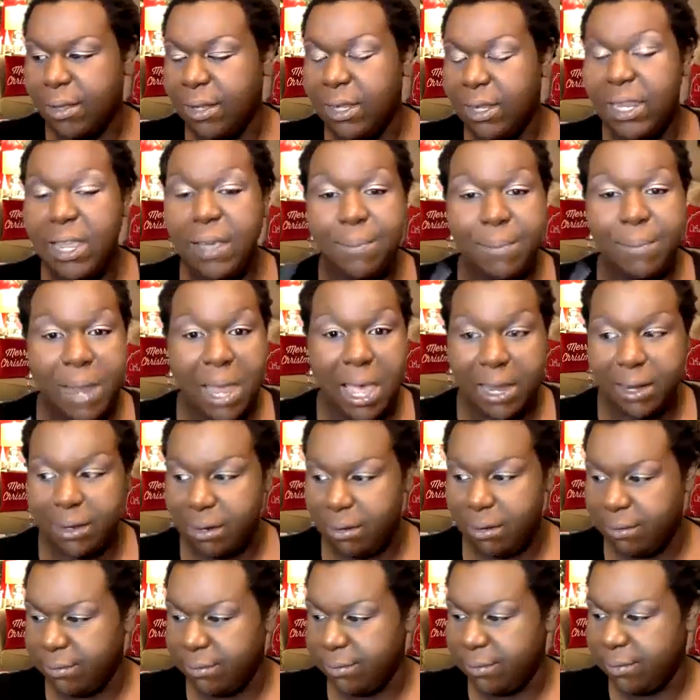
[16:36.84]
lip liner.
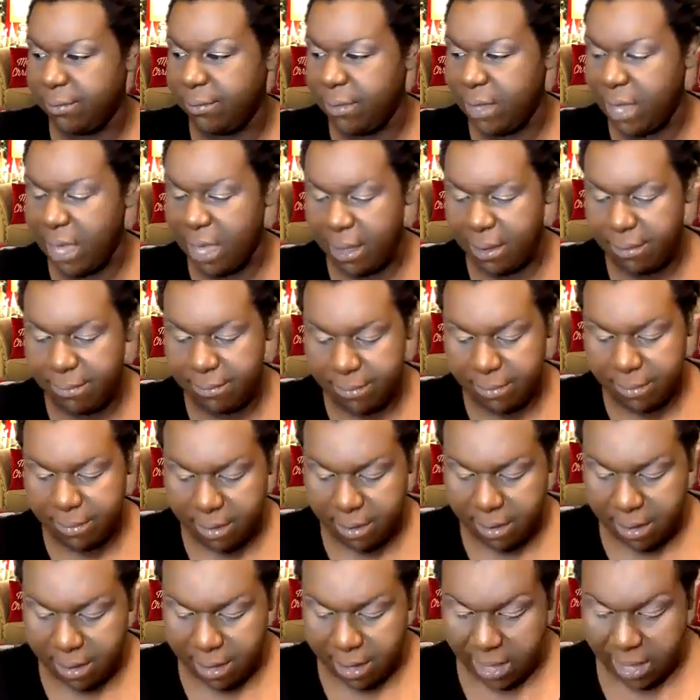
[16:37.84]
Okay.
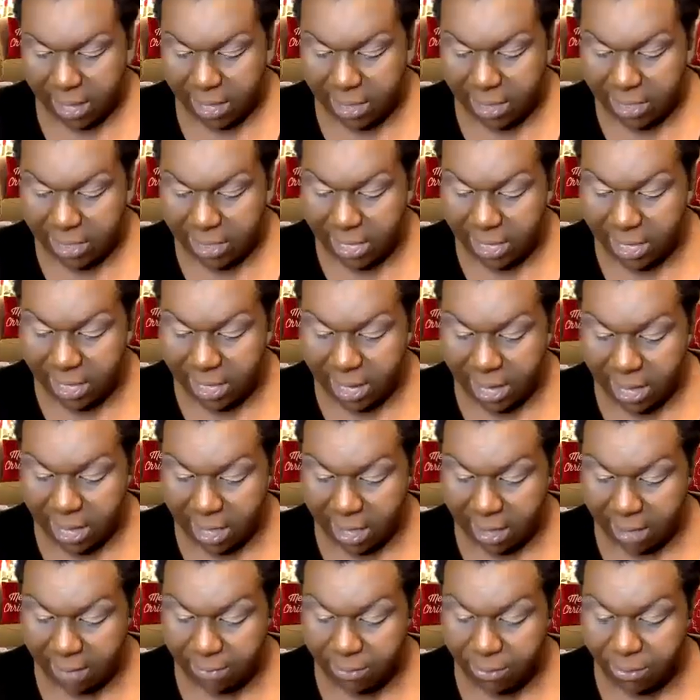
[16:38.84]
And then
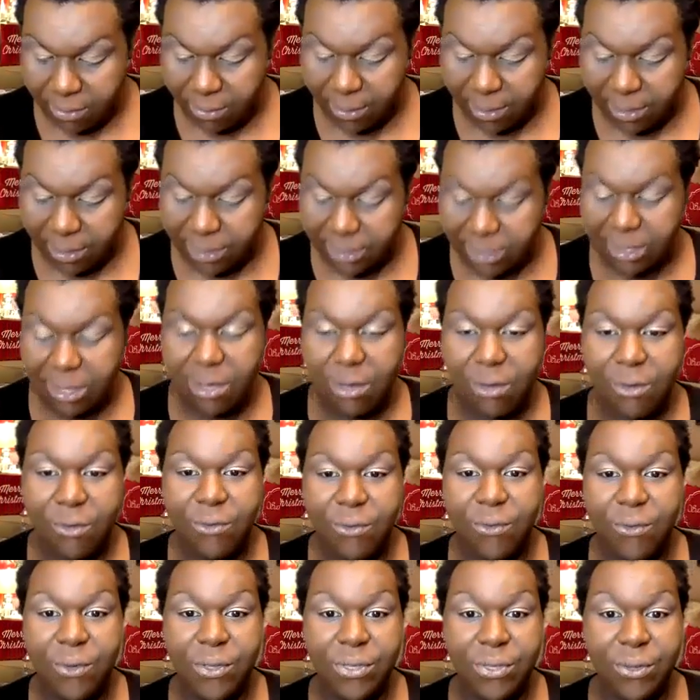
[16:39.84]
I'm going to
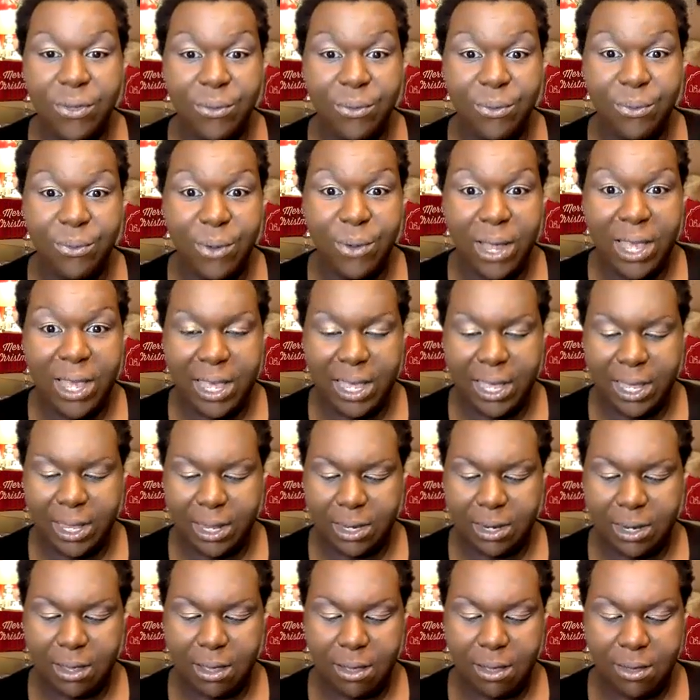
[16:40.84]
go for the
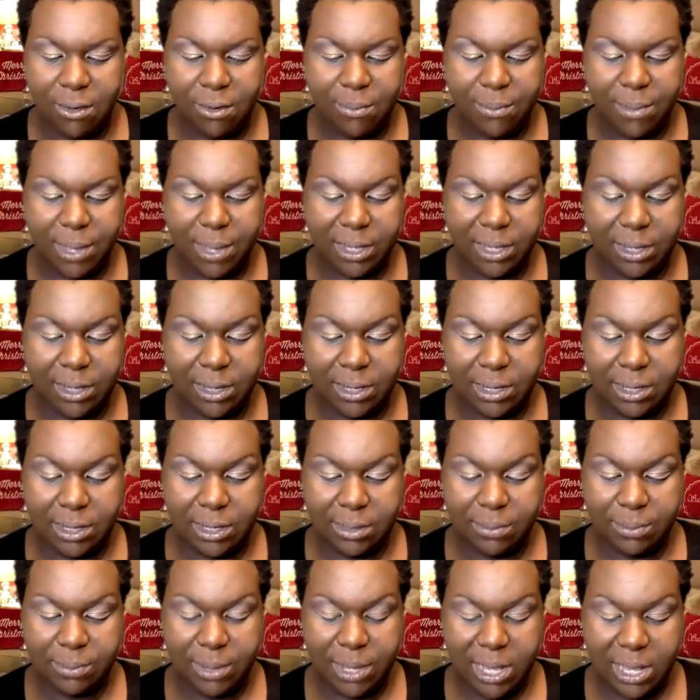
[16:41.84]
red. Oh my
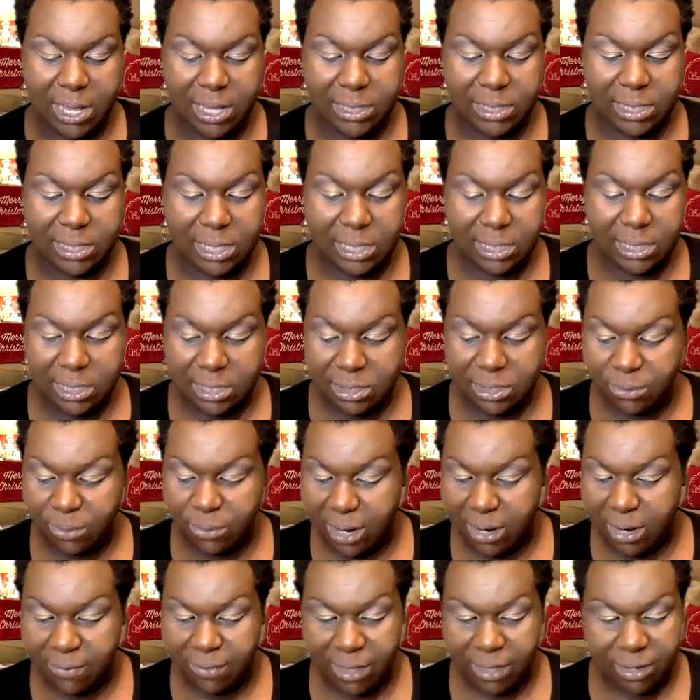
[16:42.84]
goodness, because this is
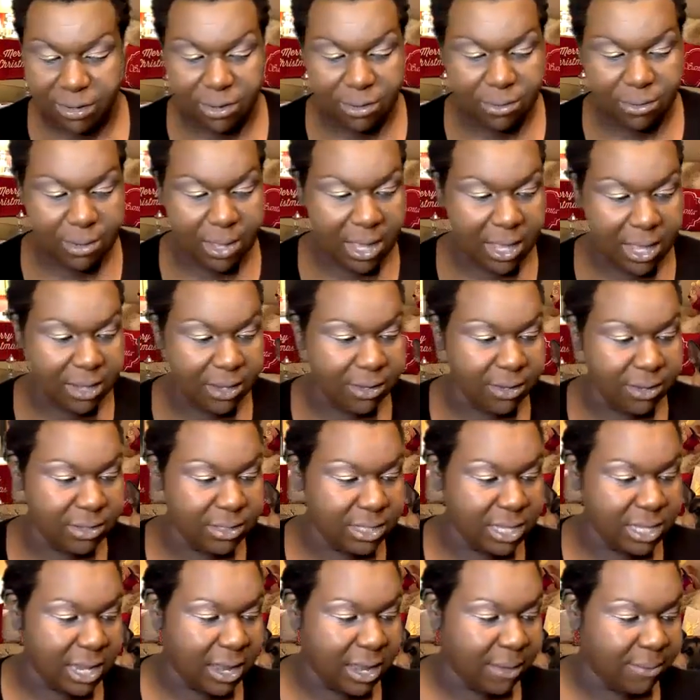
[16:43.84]
one of the new
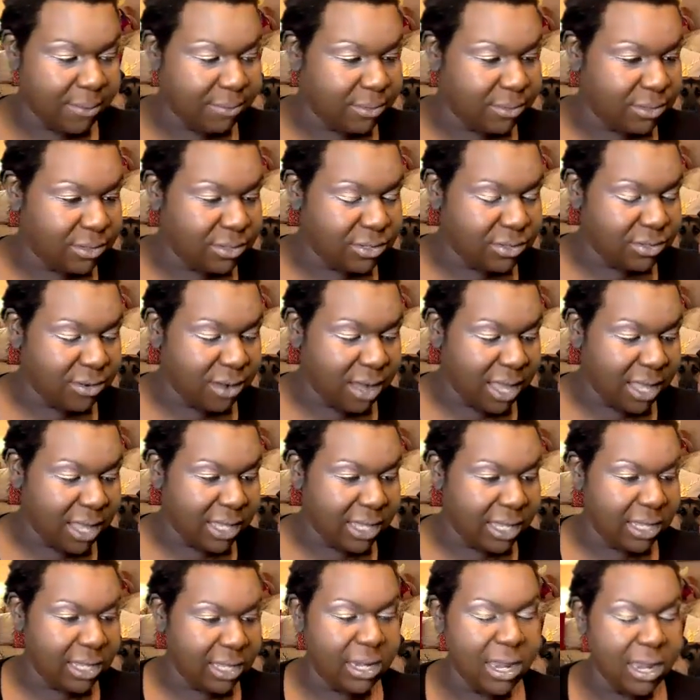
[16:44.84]
colors that I'm
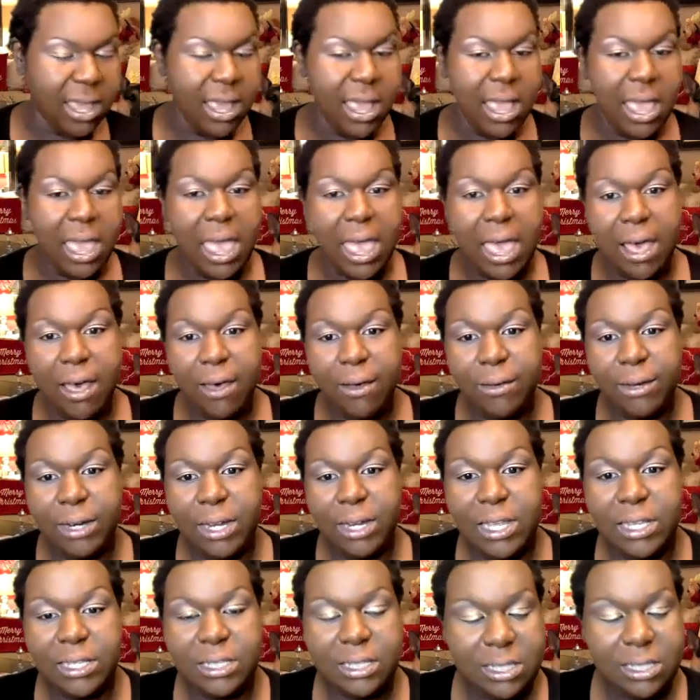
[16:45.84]
trying out.
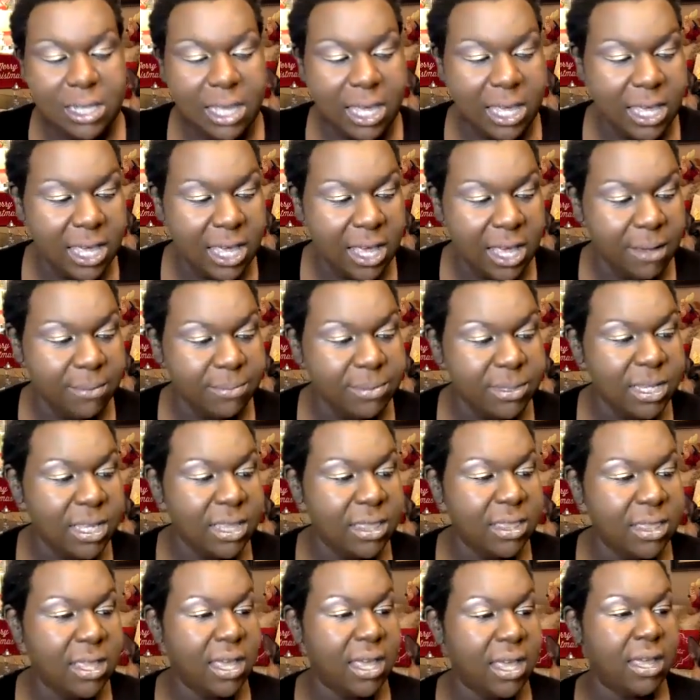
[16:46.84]
It comes
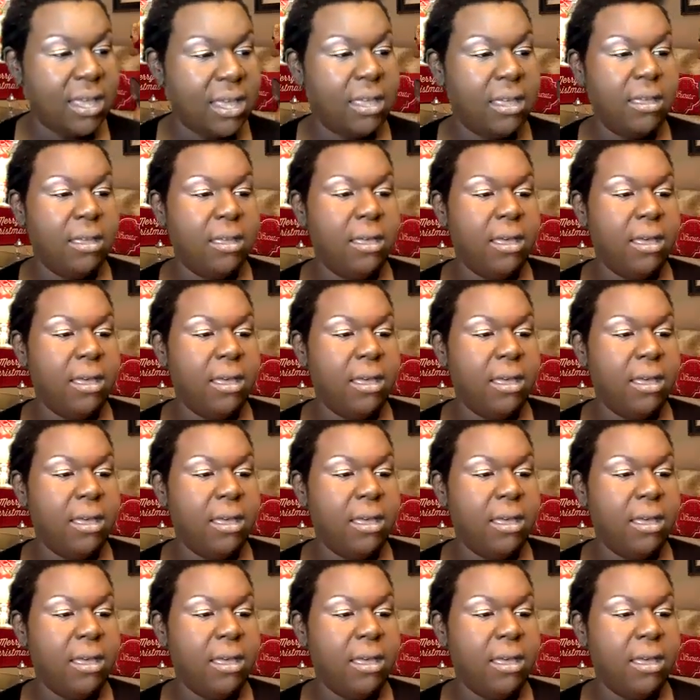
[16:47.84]
in the